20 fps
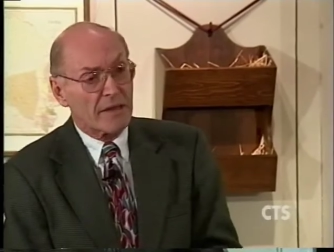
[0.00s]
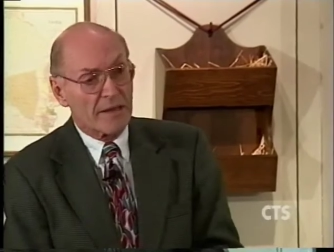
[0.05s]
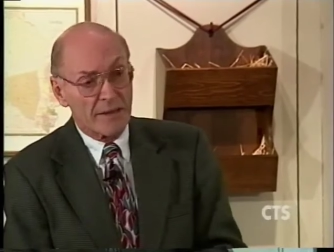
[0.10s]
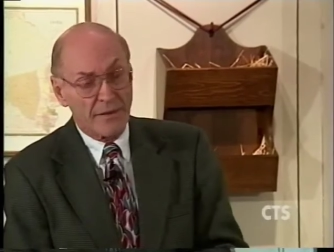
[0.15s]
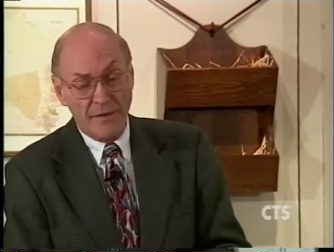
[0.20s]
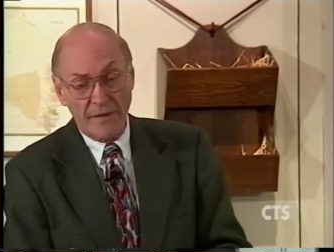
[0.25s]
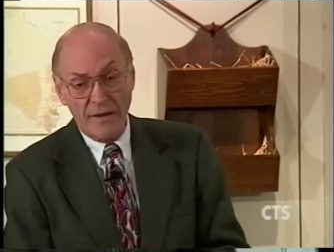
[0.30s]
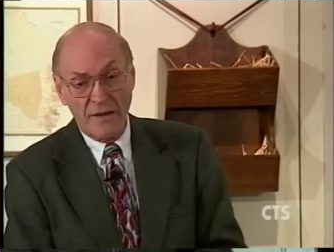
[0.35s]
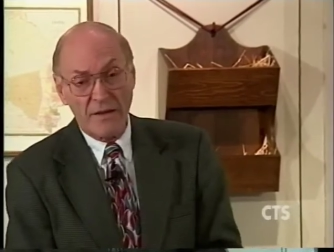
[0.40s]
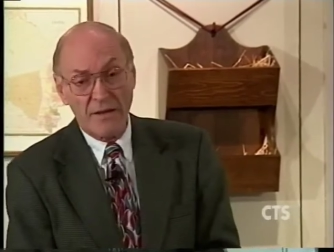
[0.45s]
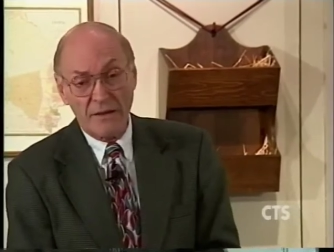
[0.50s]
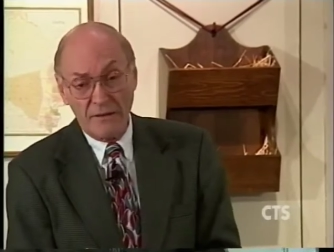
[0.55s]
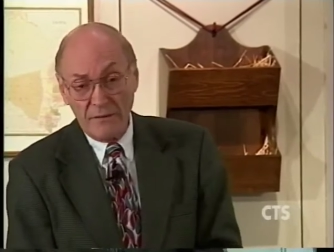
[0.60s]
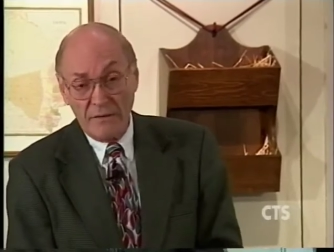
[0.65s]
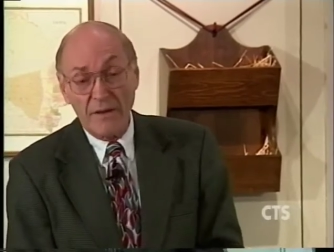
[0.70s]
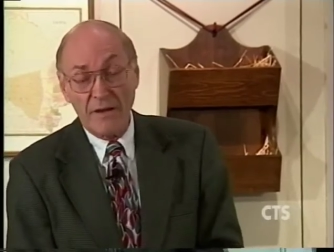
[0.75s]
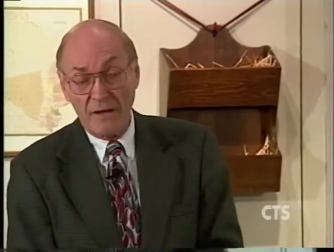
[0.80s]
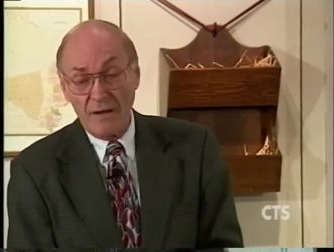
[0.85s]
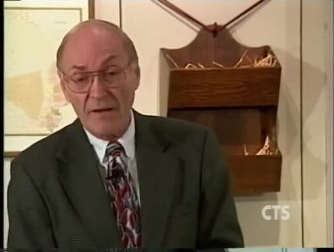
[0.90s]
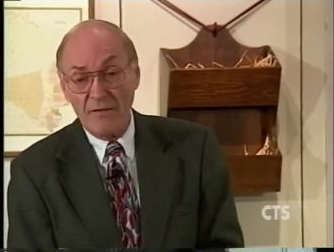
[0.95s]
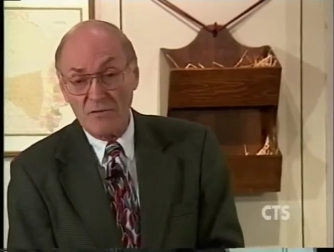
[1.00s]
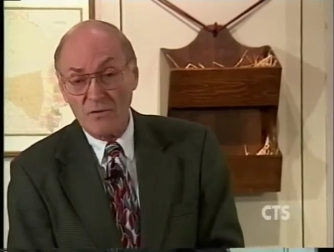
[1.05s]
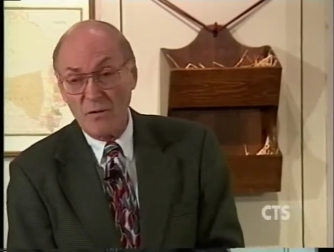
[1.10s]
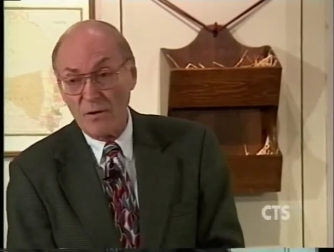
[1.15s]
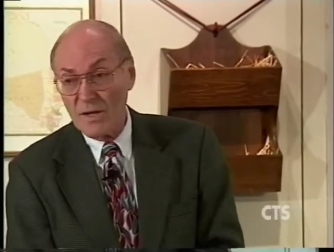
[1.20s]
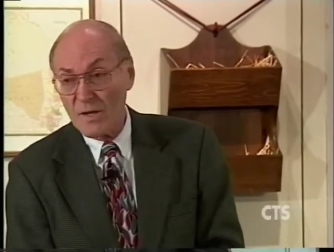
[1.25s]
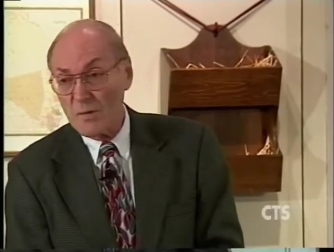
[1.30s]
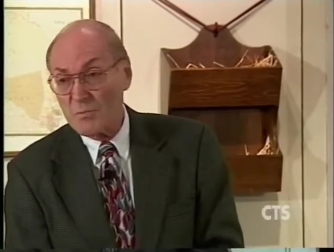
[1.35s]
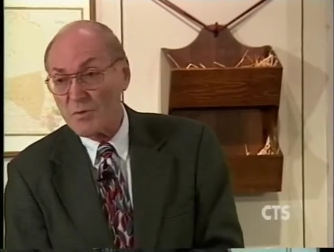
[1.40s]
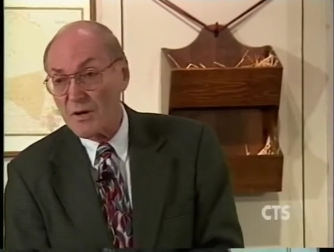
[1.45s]
And they, they have
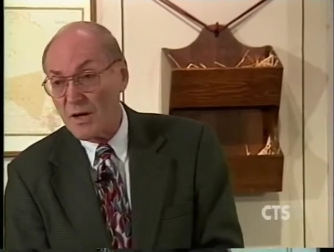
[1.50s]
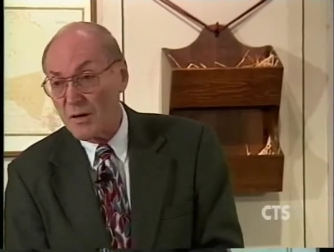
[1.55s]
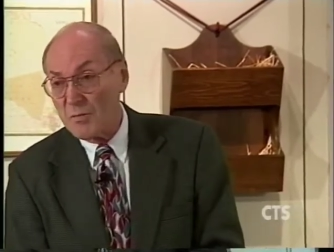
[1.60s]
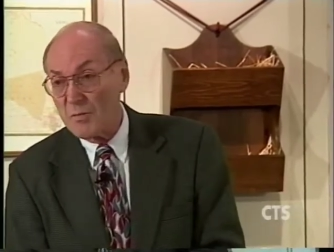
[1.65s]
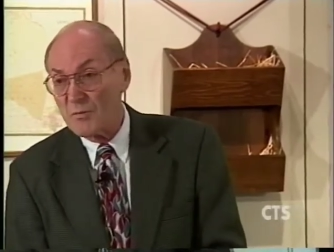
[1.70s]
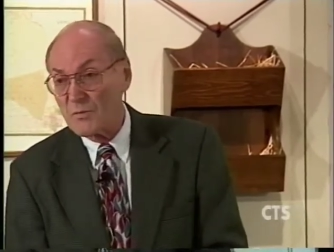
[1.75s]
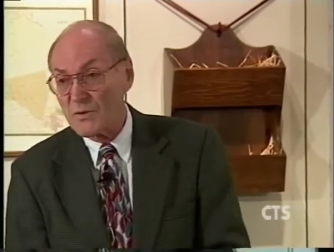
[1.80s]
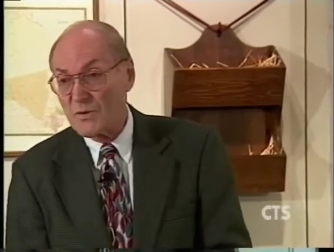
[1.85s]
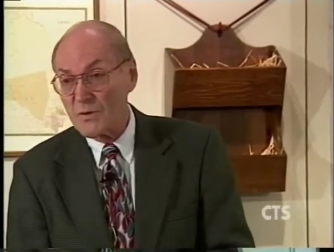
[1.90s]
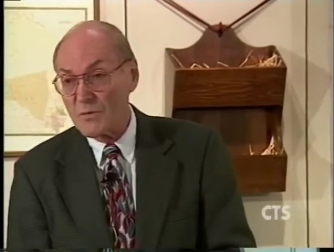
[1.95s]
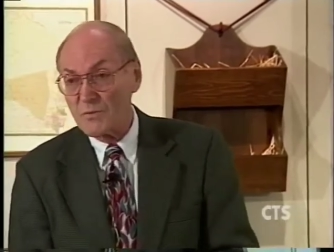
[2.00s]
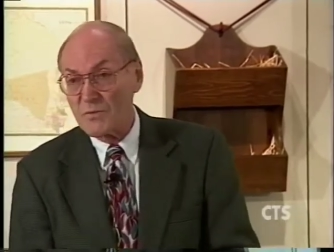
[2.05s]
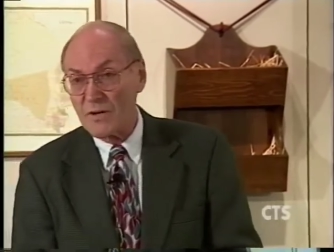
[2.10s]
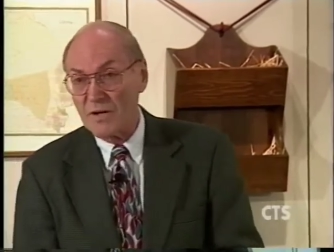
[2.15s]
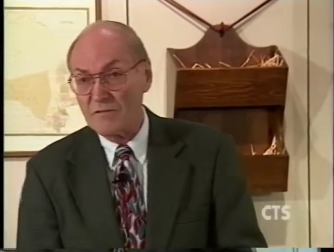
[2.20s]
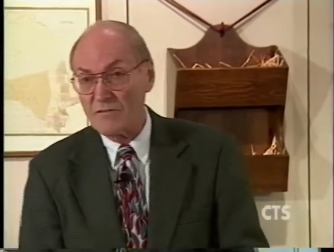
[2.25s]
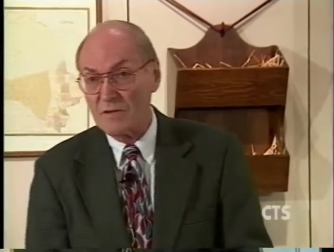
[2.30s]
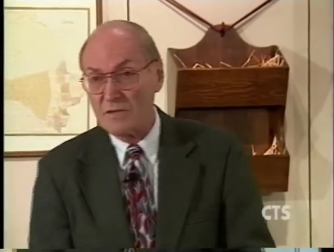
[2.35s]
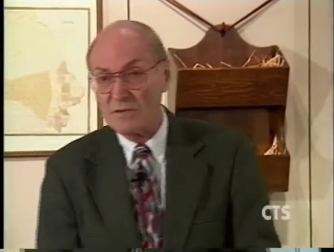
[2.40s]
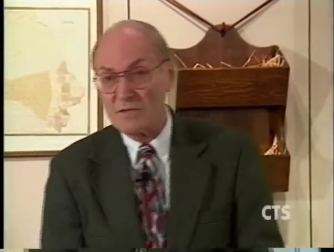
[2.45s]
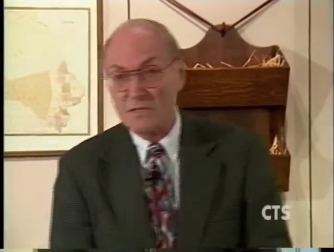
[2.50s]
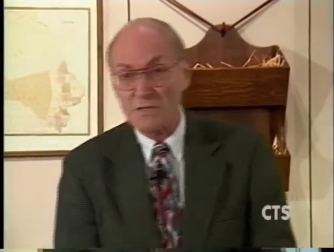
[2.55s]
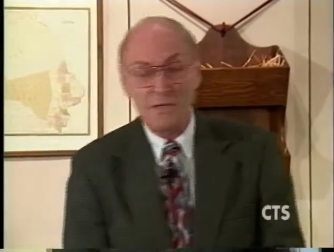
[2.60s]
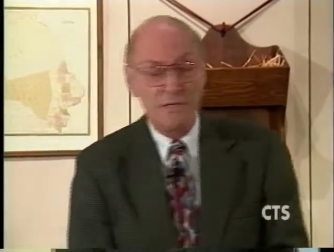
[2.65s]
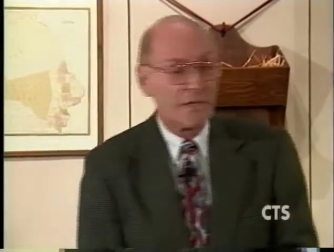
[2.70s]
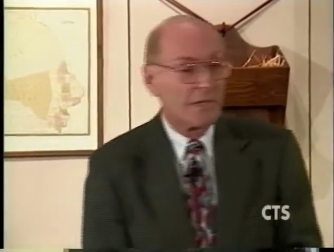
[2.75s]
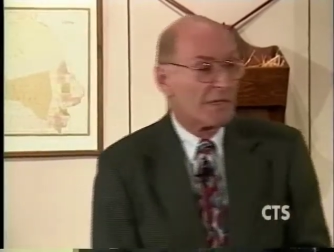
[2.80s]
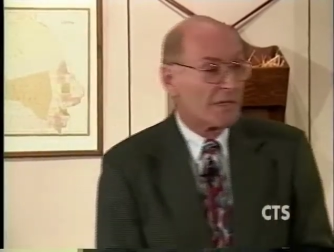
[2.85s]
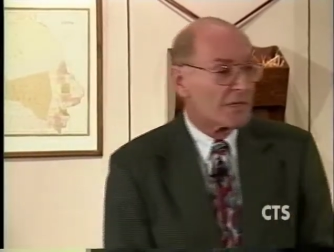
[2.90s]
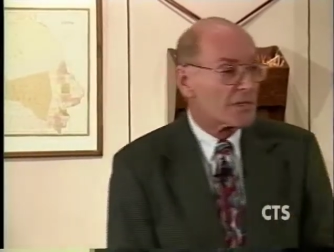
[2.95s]
quite a problem with the prevalence.
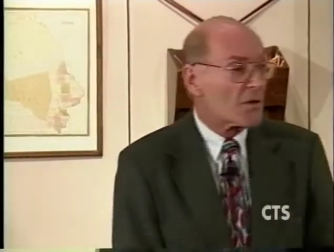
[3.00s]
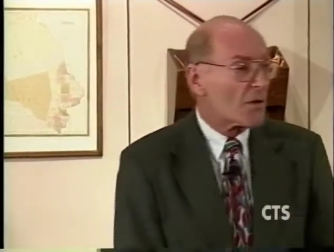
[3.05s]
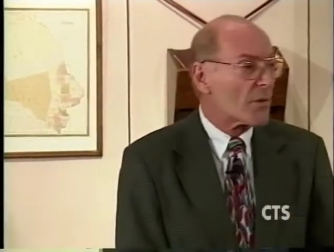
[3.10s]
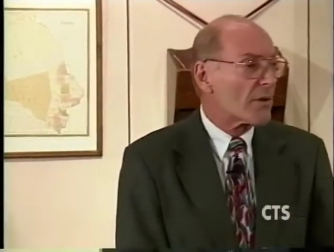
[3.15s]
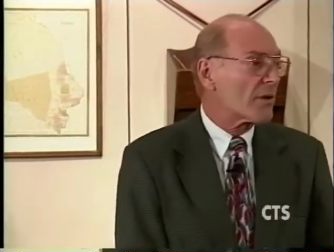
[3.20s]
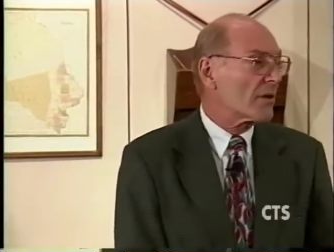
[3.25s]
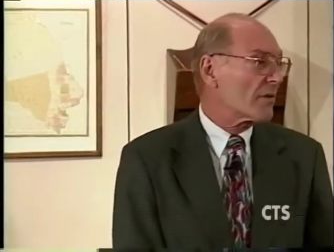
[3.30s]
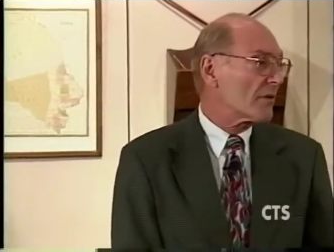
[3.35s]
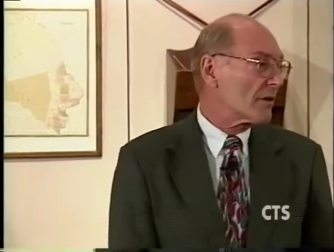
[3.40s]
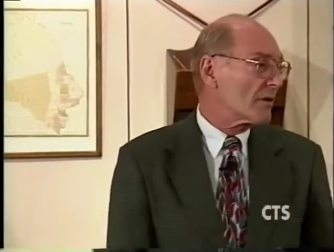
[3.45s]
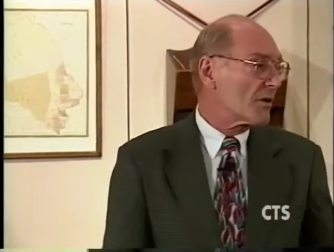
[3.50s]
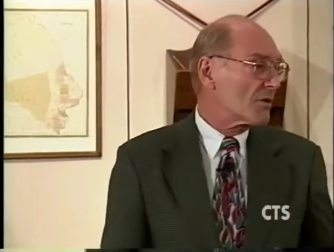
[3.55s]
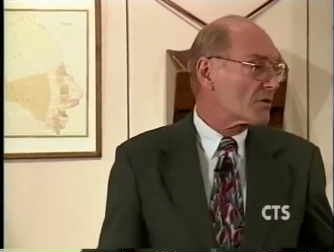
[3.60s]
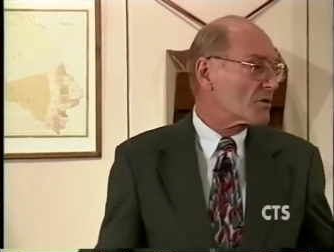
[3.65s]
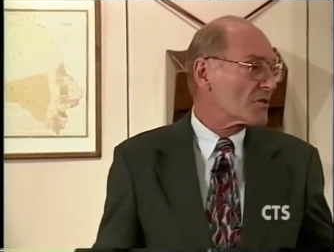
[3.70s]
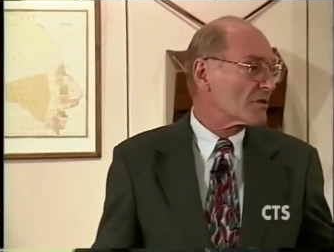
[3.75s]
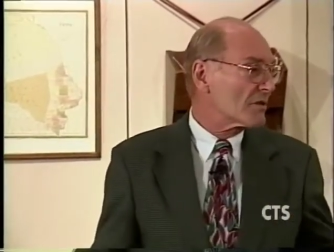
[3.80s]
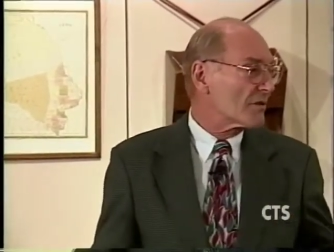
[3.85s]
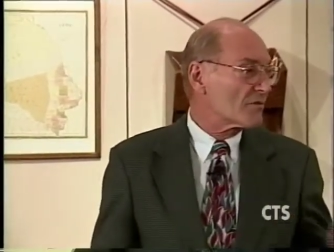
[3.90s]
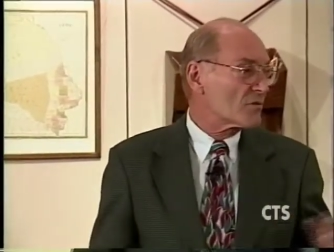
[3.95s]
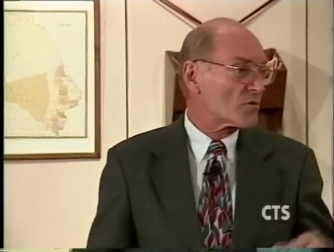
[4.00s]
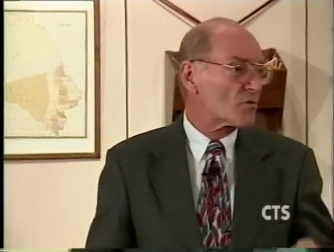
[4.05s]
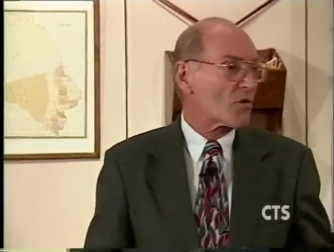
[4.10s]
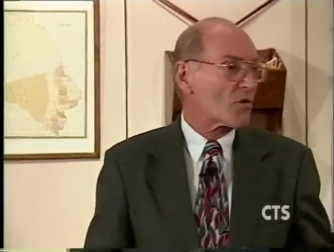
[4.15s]
So the, the notion of